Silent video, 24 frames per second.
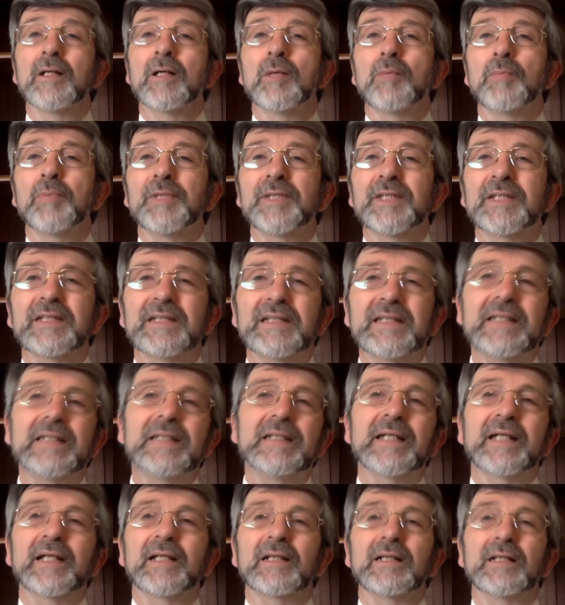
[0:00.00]
But the
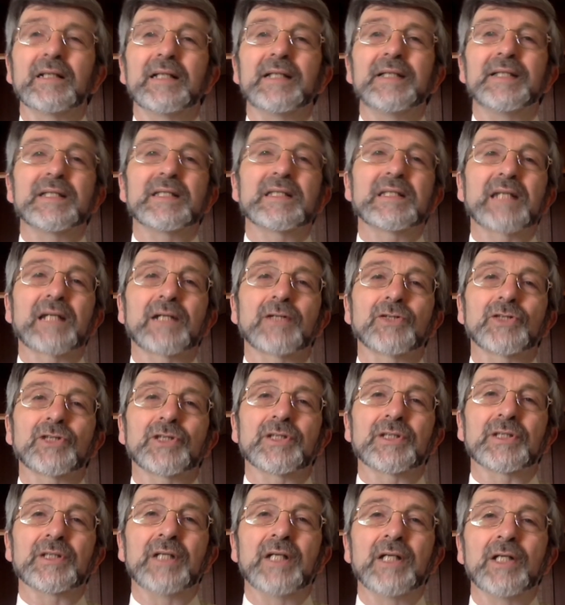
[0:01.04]
detail in this
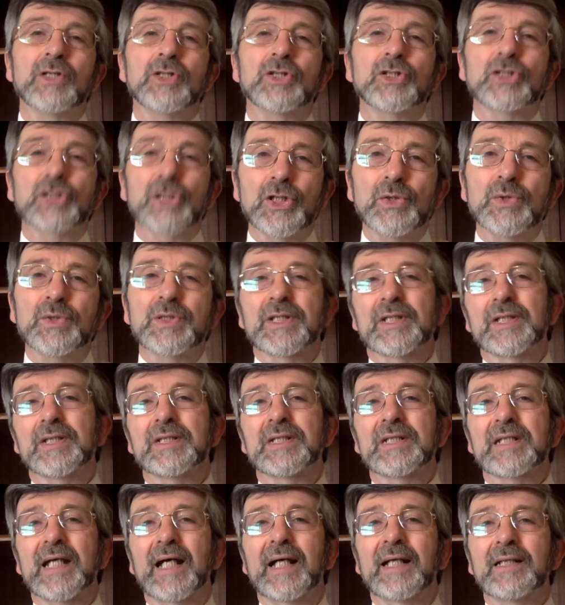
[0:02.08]
section shows
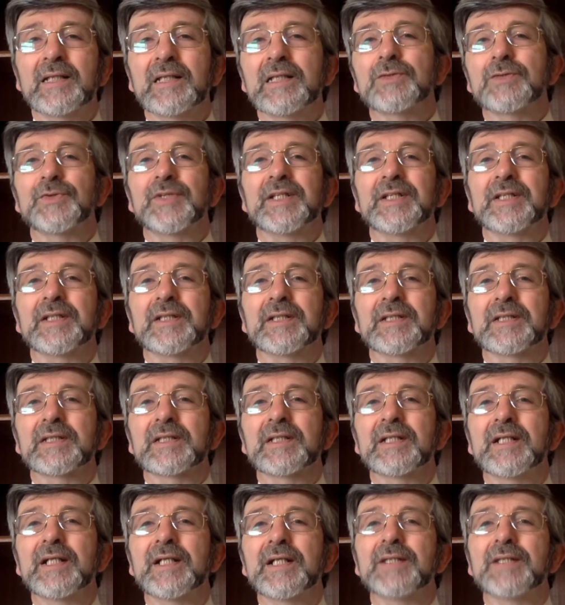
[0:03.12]
us and his readers